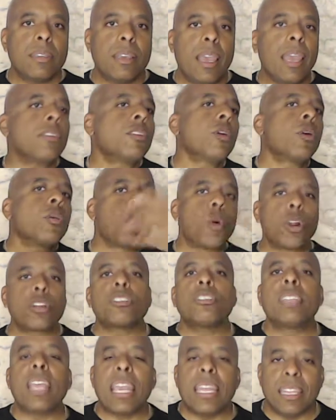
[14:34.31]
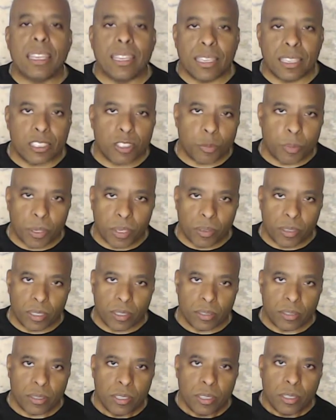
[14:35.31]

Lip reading: and your worst dating experience,